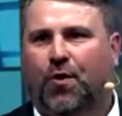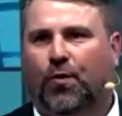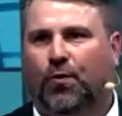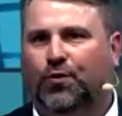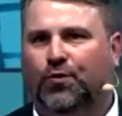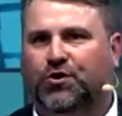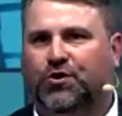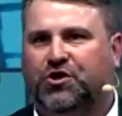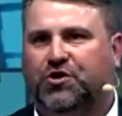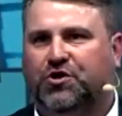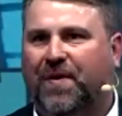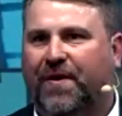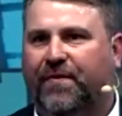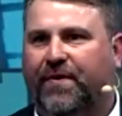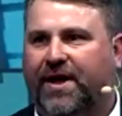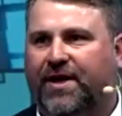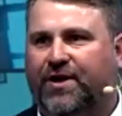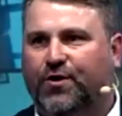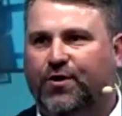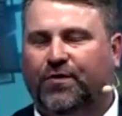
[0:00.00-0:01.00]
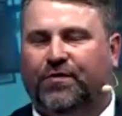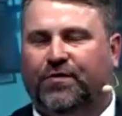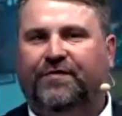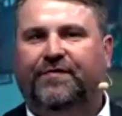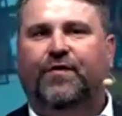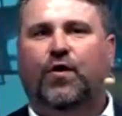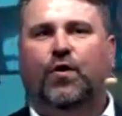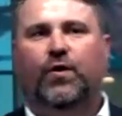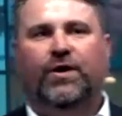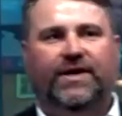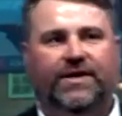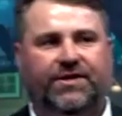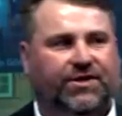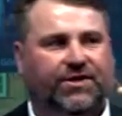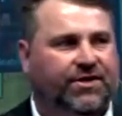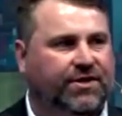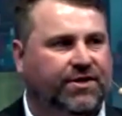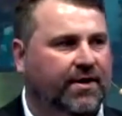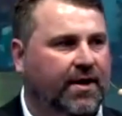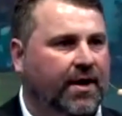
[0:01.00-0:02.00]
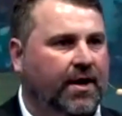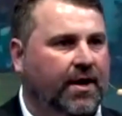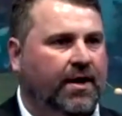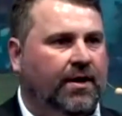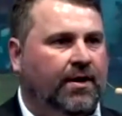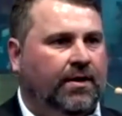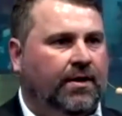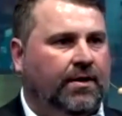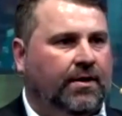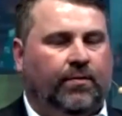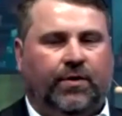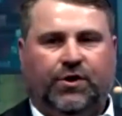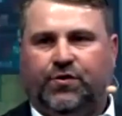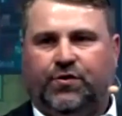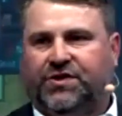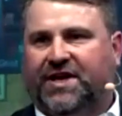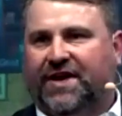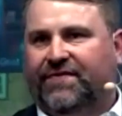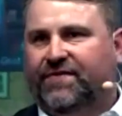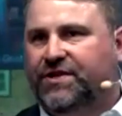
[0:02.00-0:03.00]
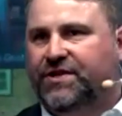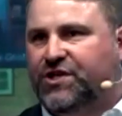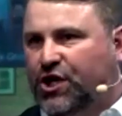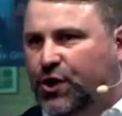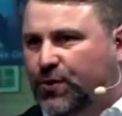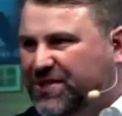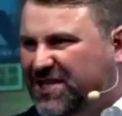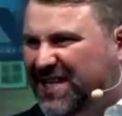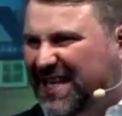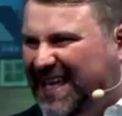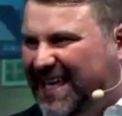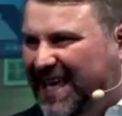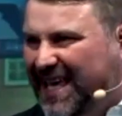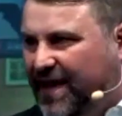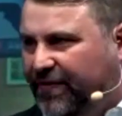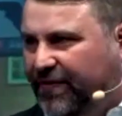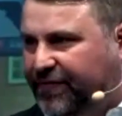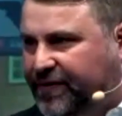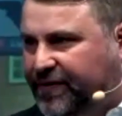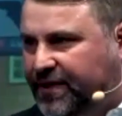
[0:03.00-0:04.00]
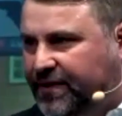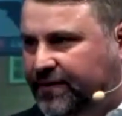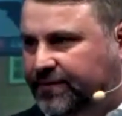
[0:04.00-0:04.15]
your spirit, your voice, which was given to you as a gift.